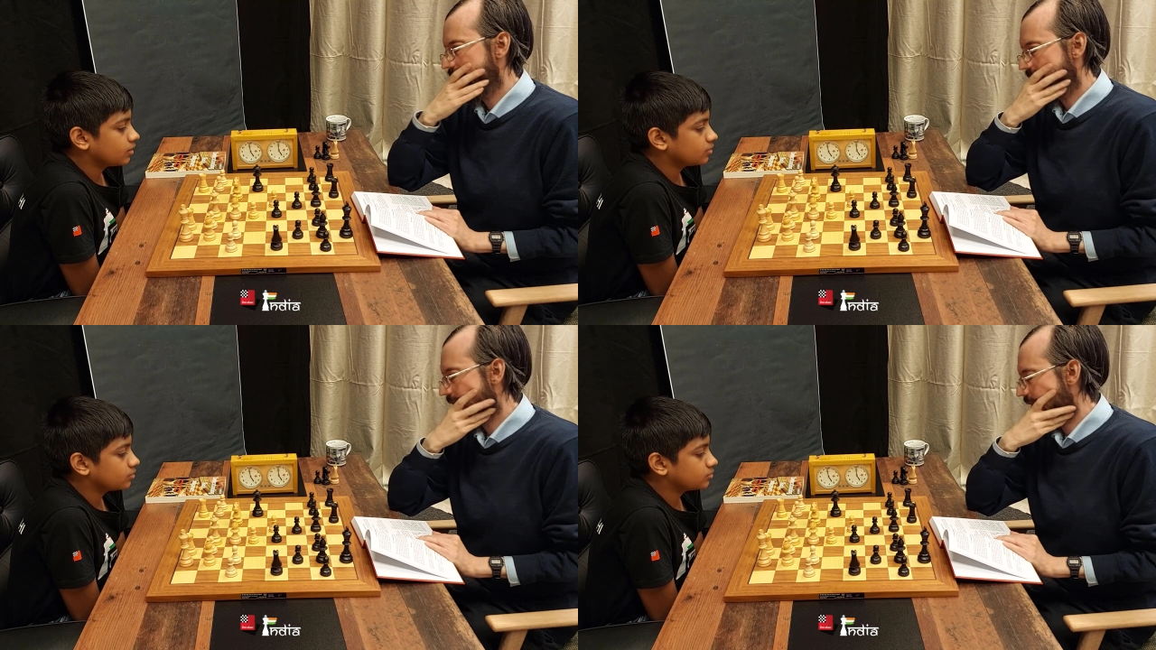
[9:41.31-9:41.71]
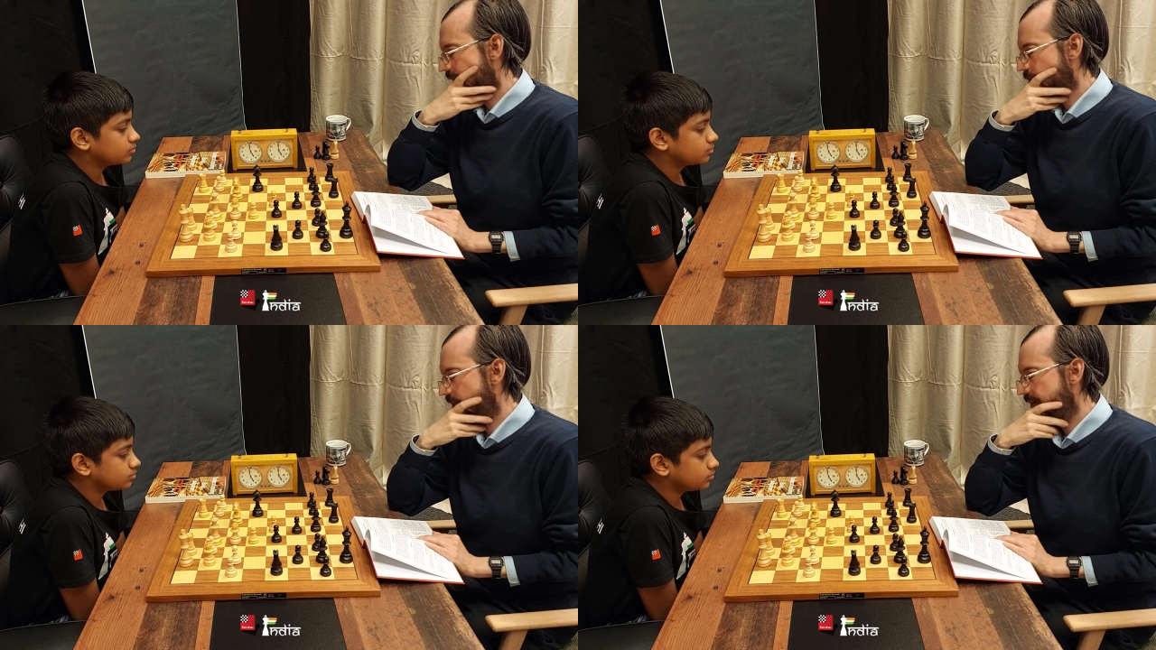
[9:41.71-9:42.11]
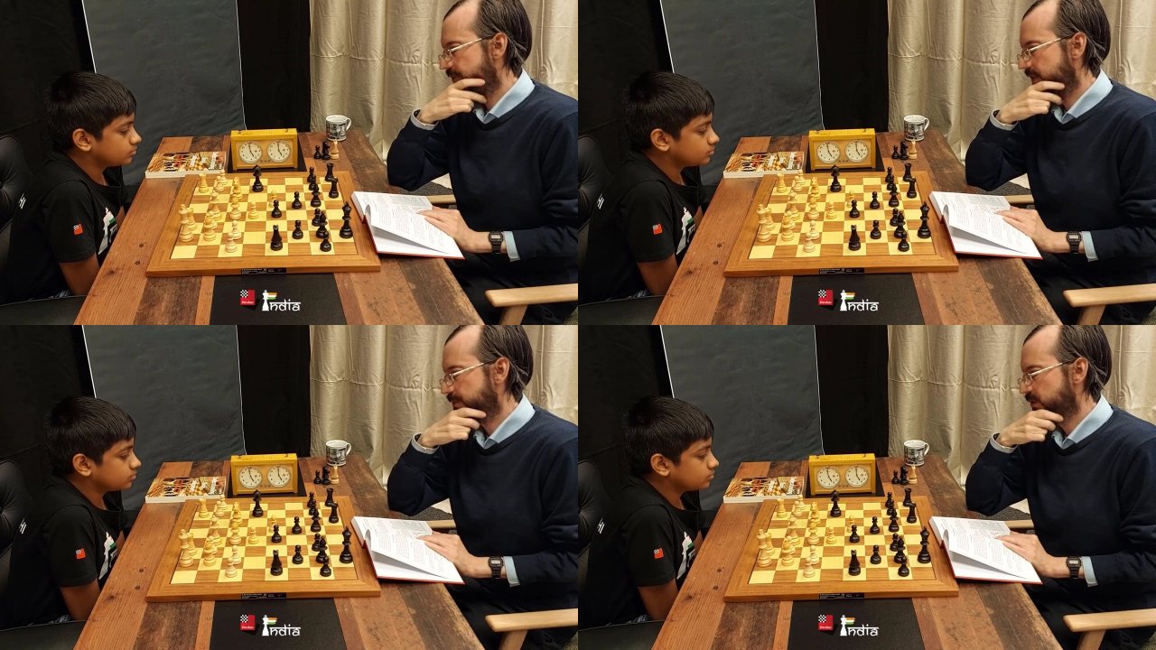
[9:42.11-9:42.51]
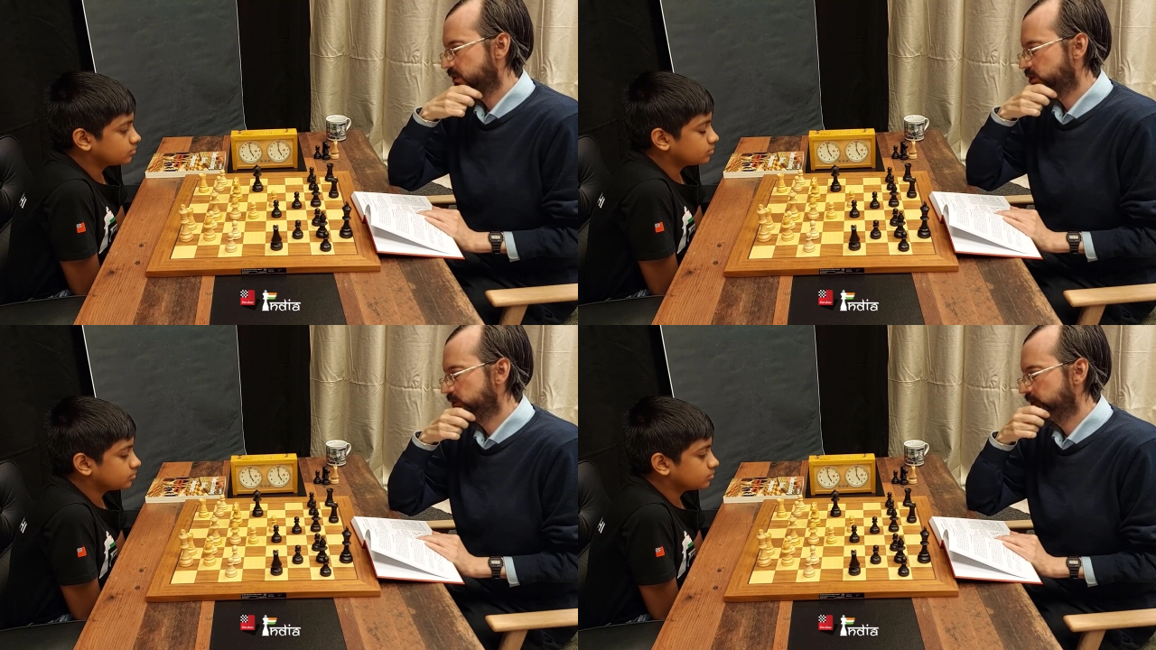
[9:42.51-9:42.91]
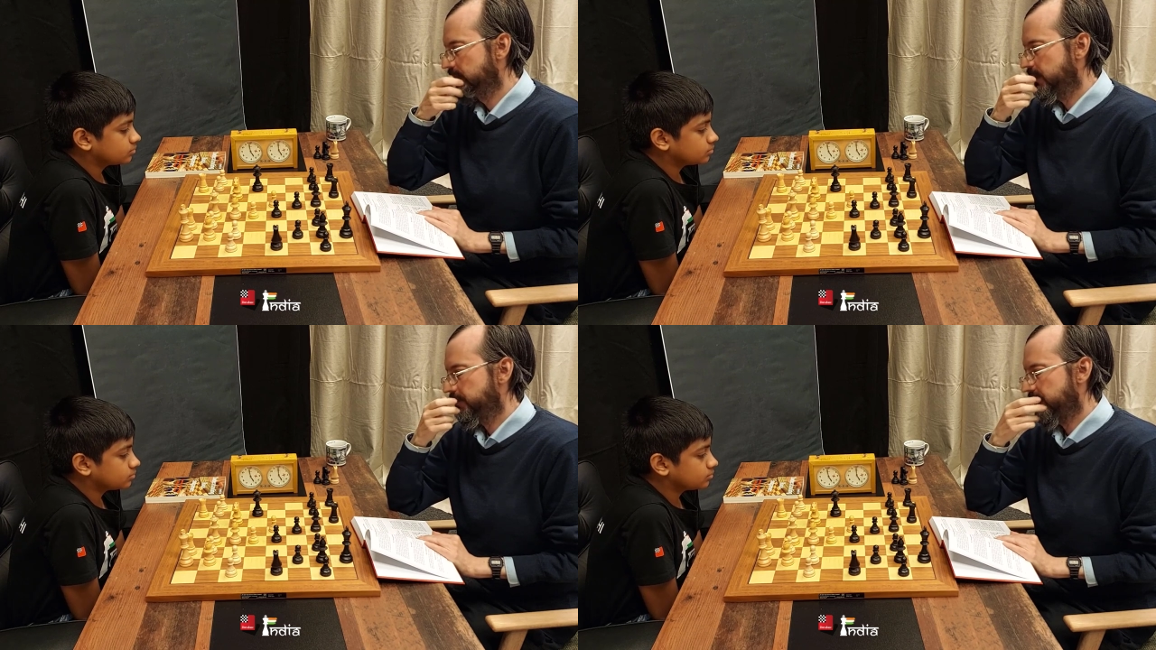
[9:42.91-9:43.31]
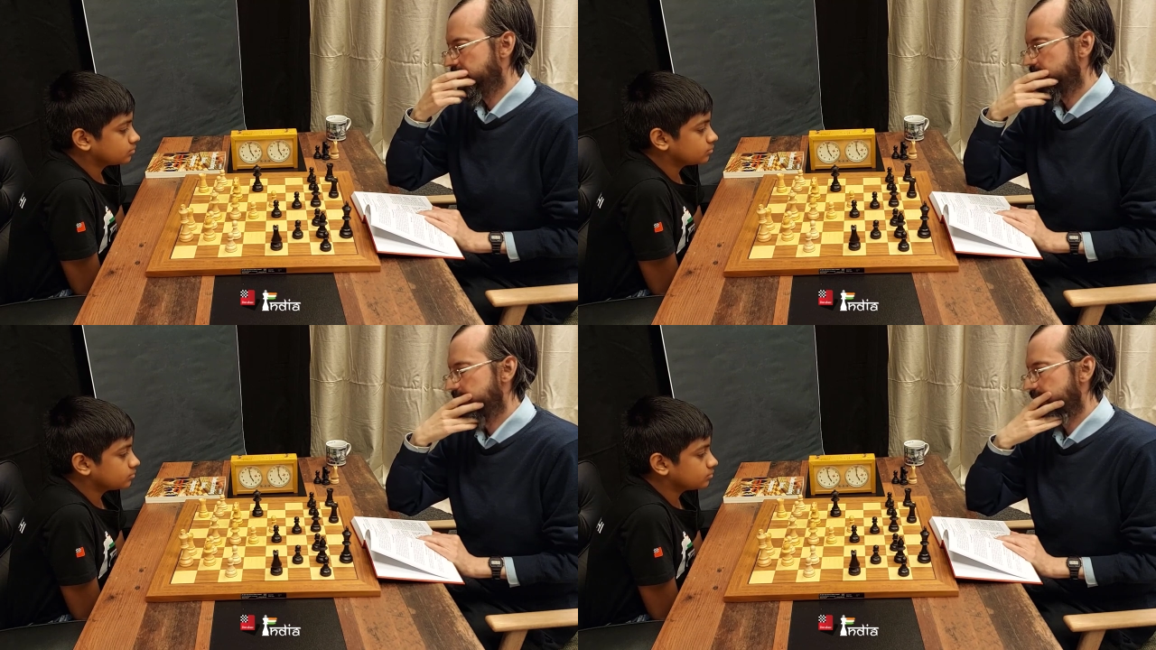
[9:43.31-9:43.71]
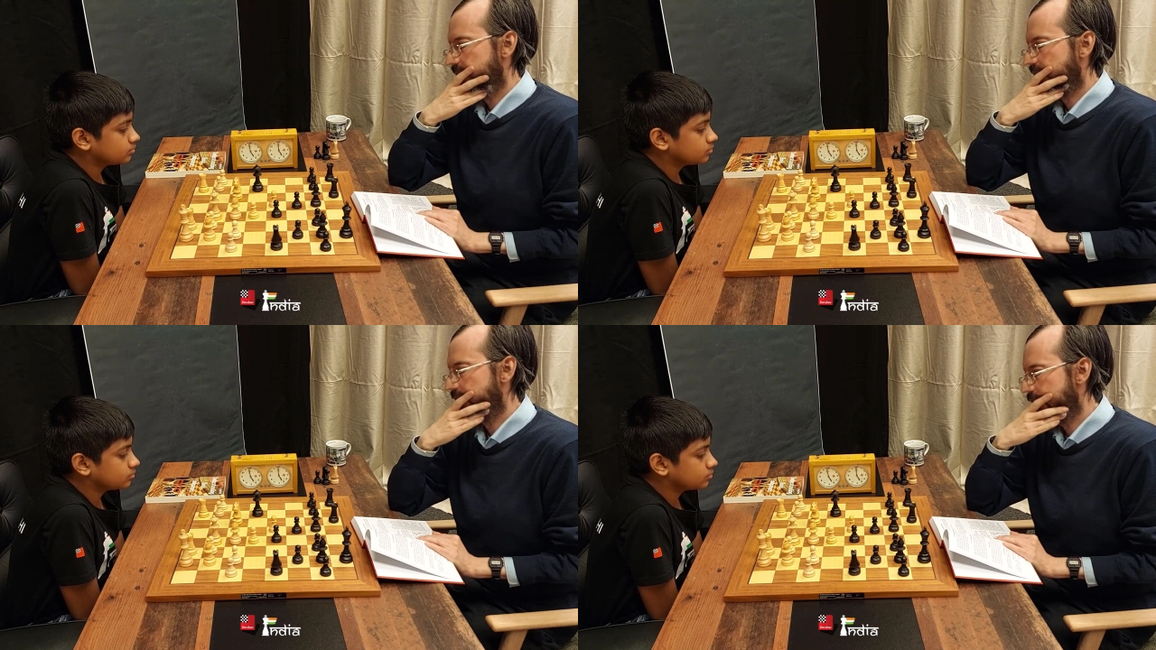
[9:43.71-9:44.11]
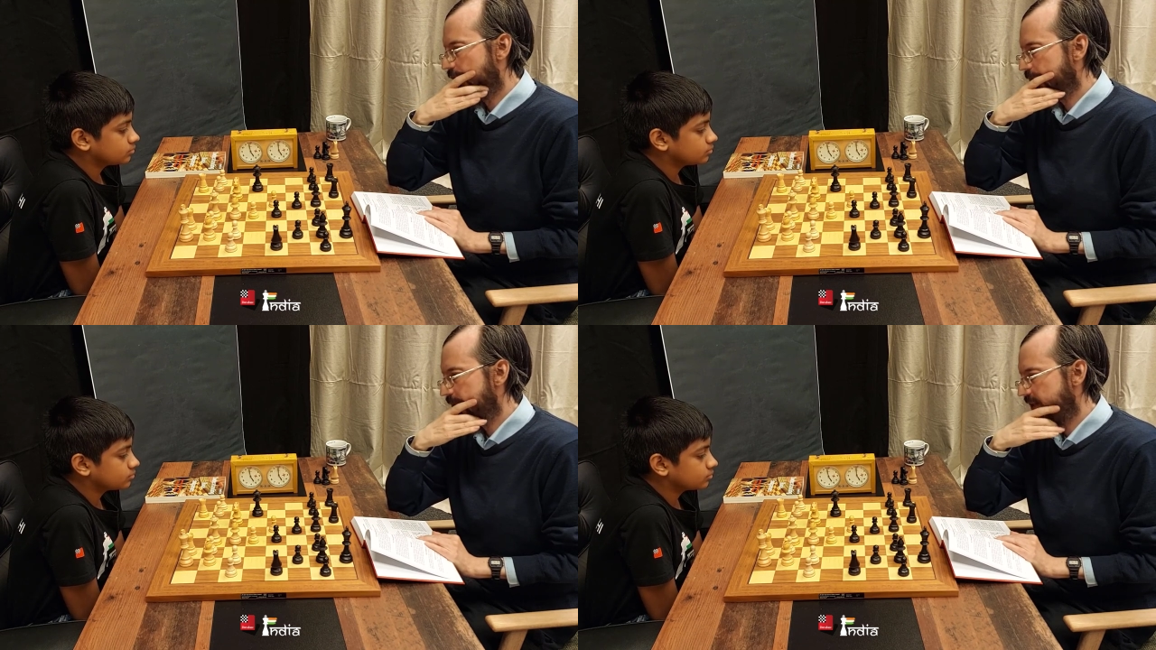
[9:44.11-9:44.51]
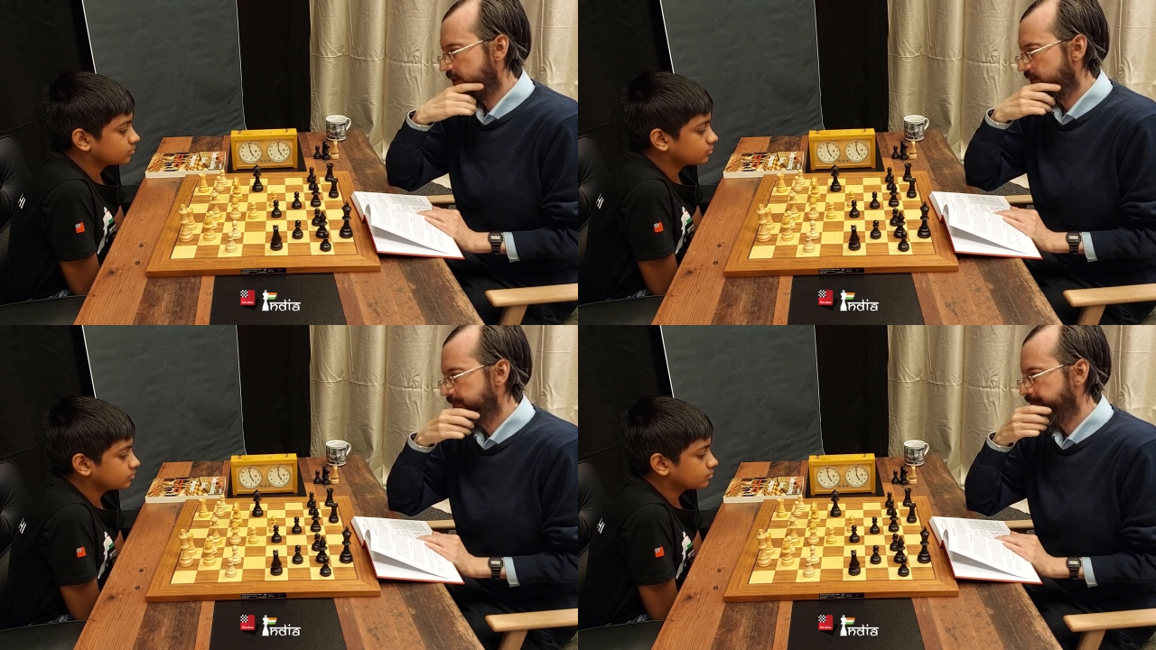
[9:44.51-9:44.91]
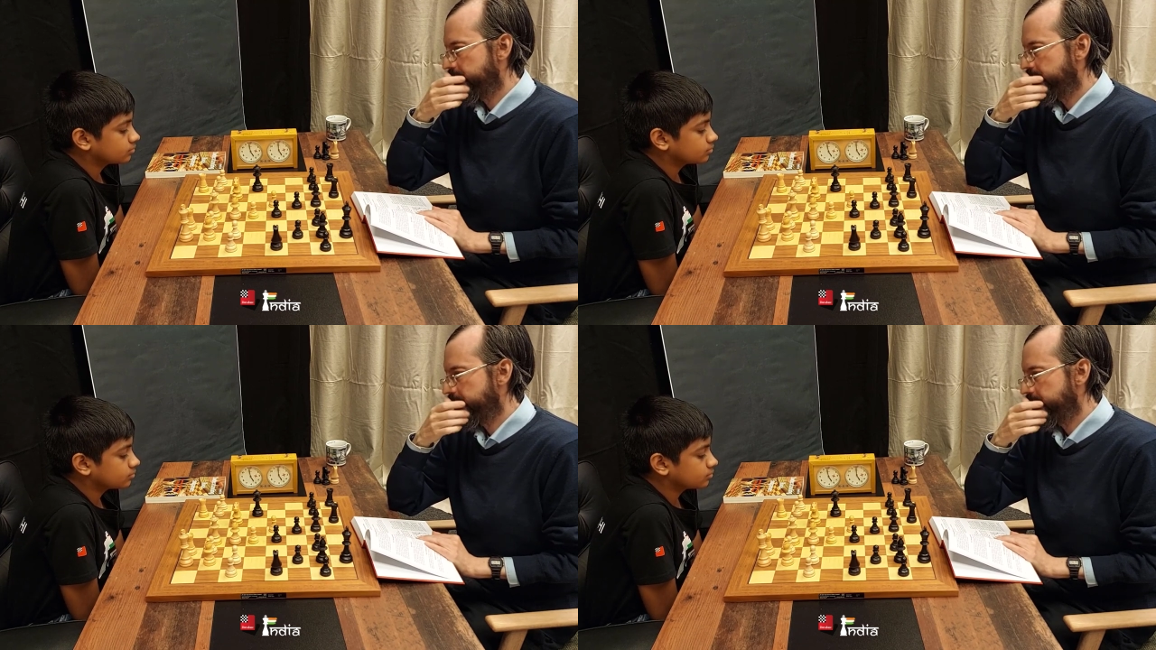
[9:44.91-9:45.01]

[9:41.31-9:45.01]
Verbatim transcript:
Speaker 1: it's a natural lover in the position, but it's, and, and we want to play it,